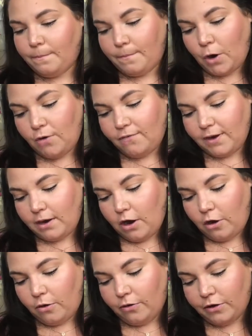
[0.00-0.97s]
perfect,
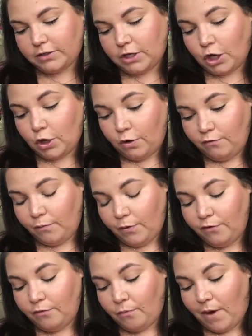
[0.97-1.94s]
or there's a Goof
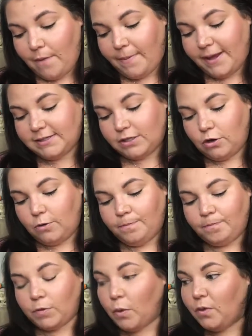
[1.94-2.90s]
Proof Brow Pencil,
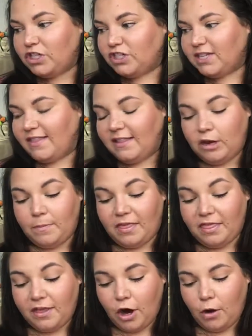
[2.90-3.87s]
which is like the little
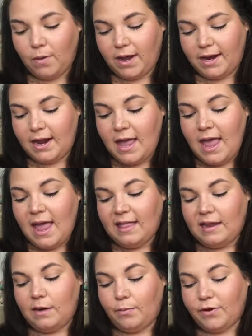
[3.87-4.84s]
bit thicker one, and
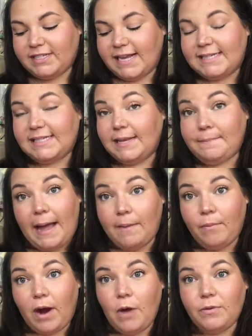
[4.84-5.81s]
then a Precisely My
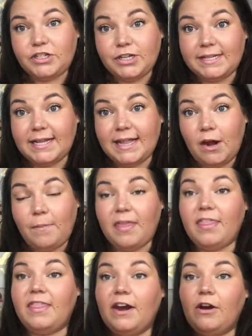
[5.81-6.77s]
Brow, which is a little
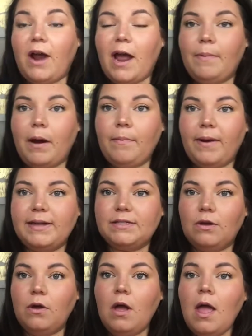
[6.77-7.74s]
bit thinner eyebrow
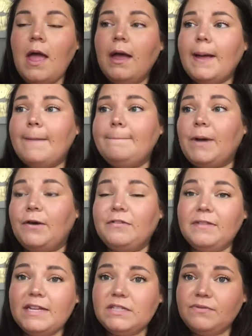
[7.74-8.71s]
pencil. Got both
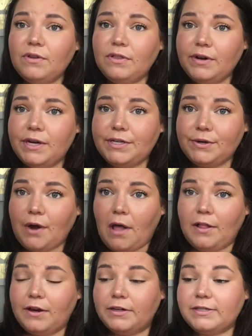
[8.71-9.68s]
of these for thirty-two
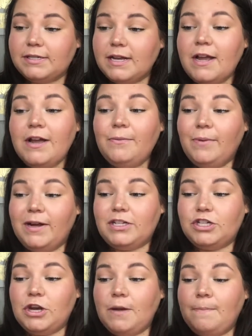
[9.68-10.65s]
dollars,
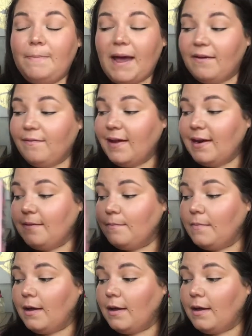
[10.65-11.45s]
which Benefit,